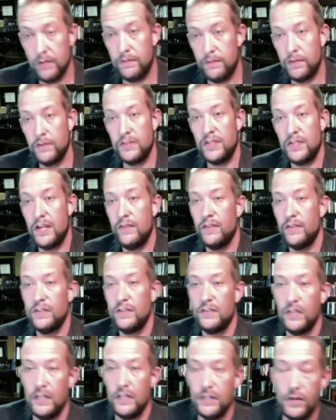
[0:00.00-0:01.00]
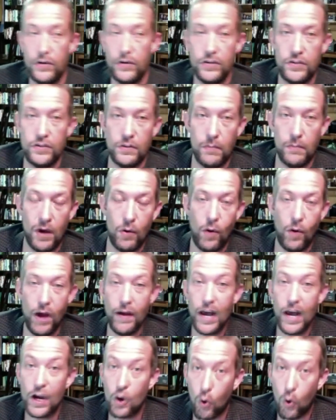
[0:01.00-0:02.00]
for 17 years to my wife,
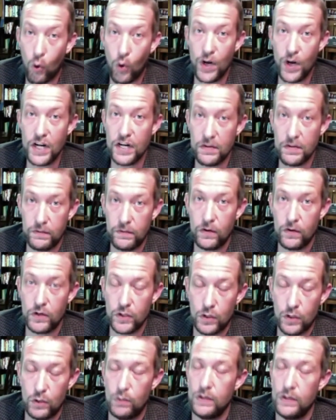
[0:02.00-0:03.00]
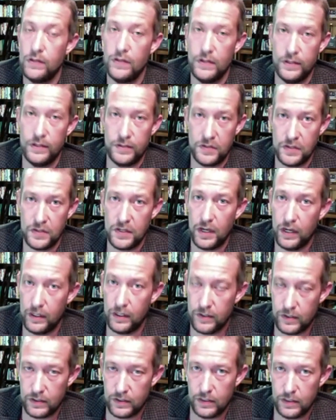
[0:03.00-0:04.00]
according to 1 Corinthians
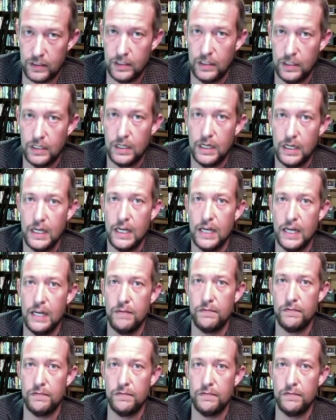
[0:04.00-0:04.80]
6, if